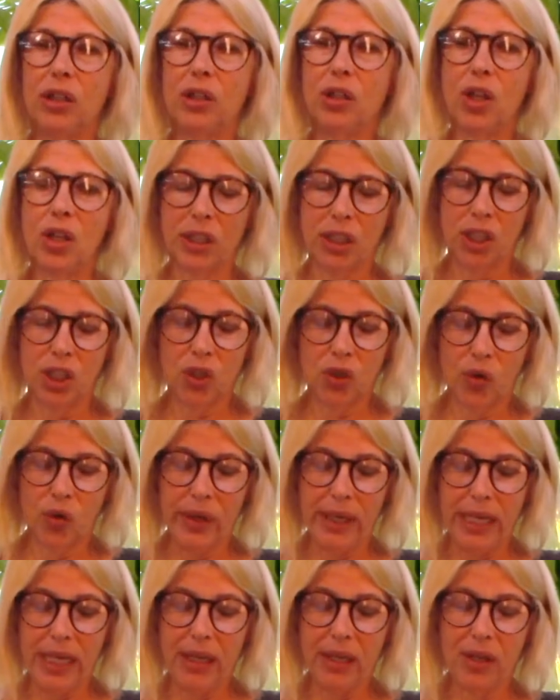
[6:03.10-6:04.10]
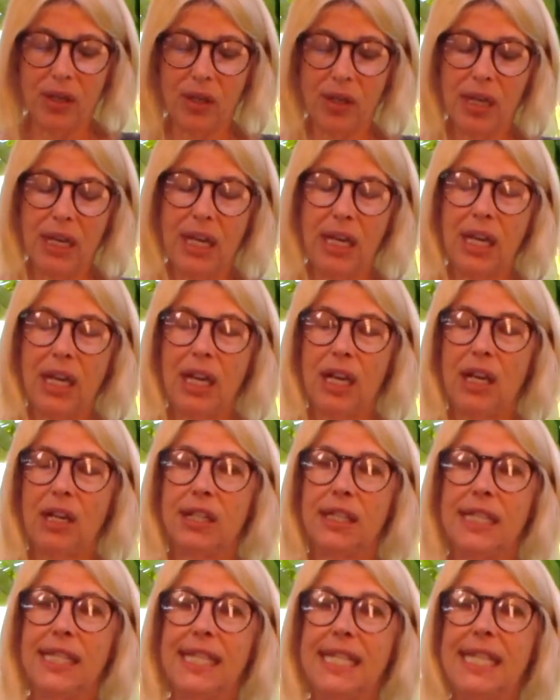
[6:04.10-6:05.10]
along the shore here,
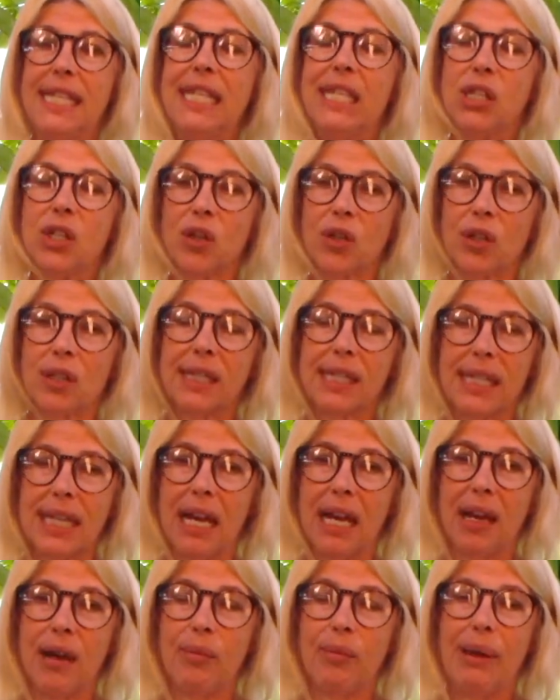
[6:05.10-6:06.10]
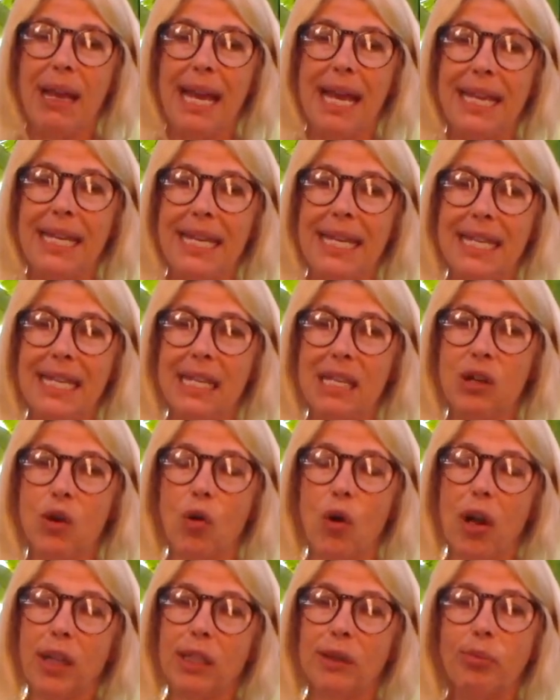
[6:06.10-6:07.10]
sea turtles come and
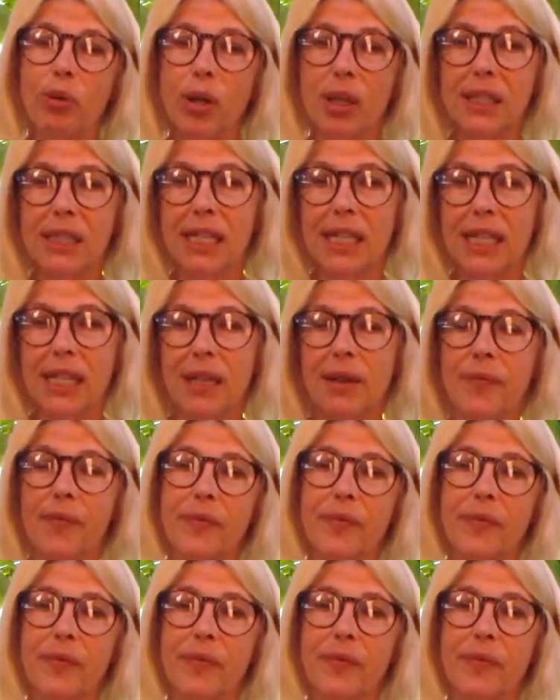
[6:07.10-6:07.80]
crawl upon the